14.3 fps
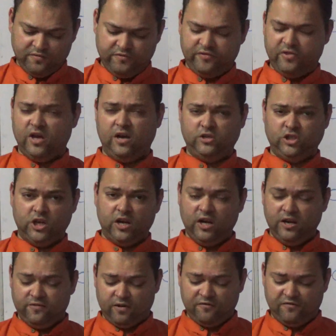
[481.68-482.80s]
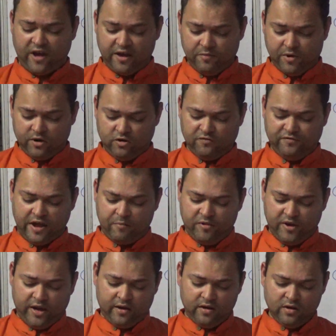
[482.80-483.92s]
the journey from fiber to
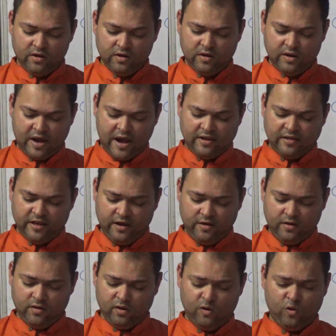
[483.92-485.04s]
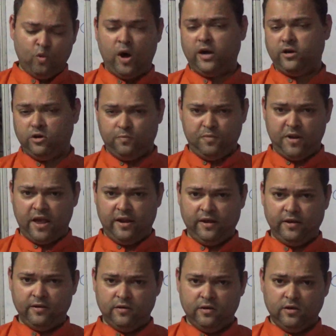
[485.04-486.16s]
fabric, and then wardrobe planning.
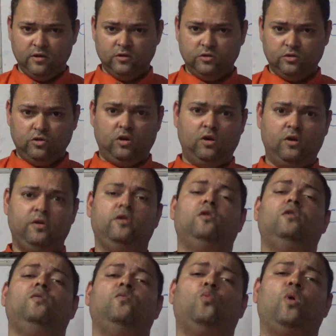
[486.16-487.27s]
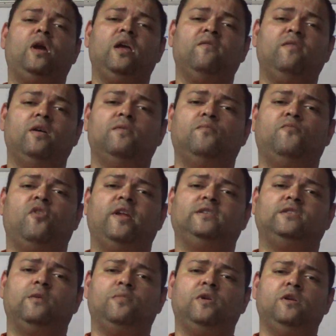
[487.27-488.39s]
So, whatever, for
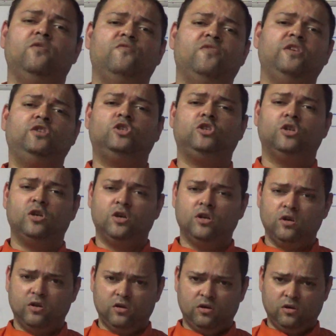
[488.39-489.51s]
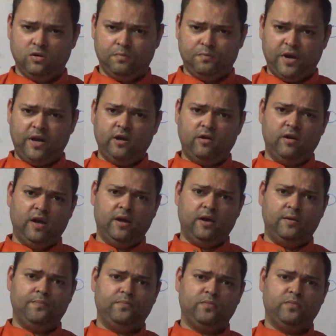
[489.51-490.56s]
example, in which particular